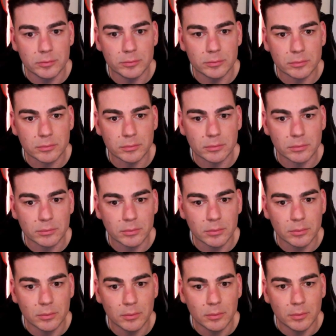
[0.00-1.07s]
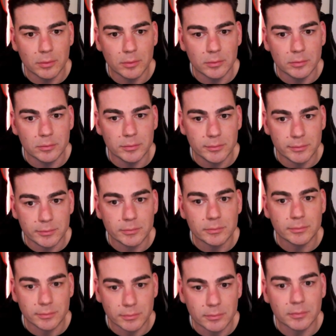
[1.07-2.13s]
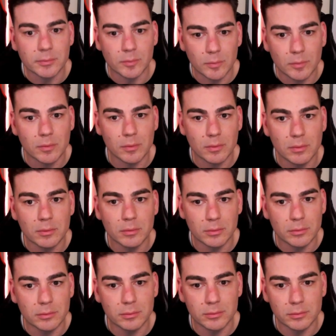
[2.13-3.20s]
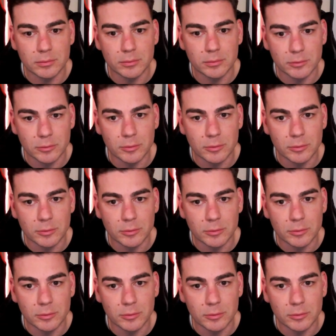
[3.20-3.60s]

[no speech]